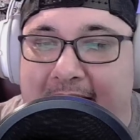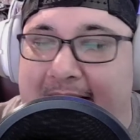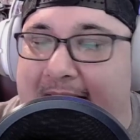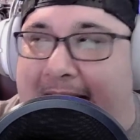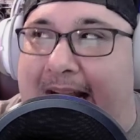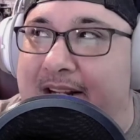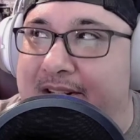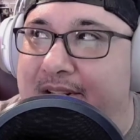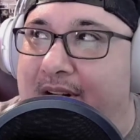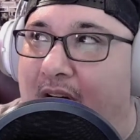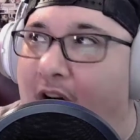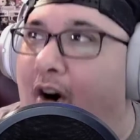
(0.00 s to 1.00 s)
has
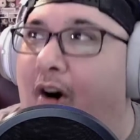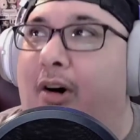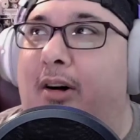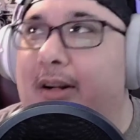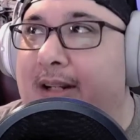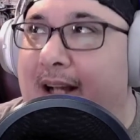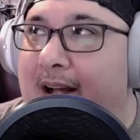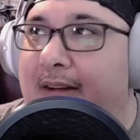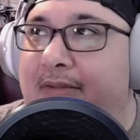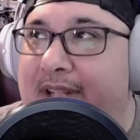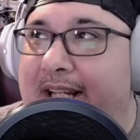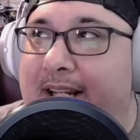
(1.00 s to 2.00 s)
all
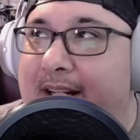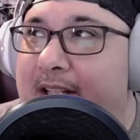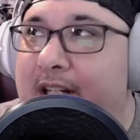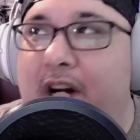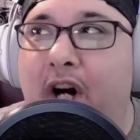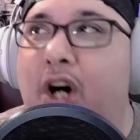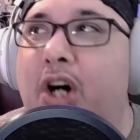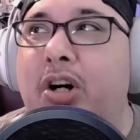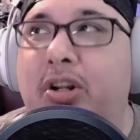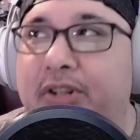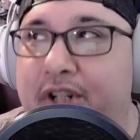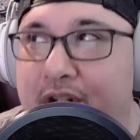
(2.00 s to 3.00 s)
of the
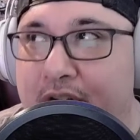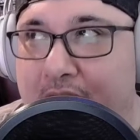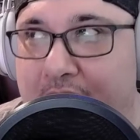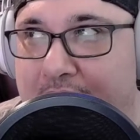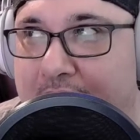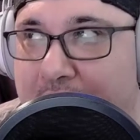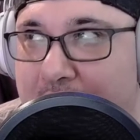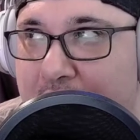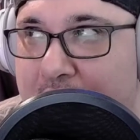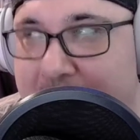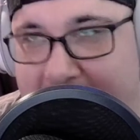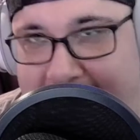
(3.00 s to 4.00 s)
cultured
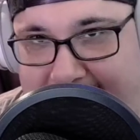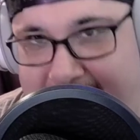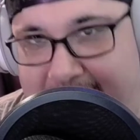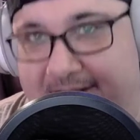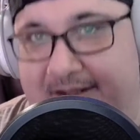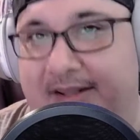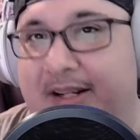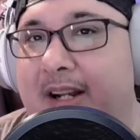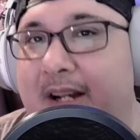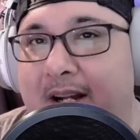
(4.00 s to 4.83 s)
goodness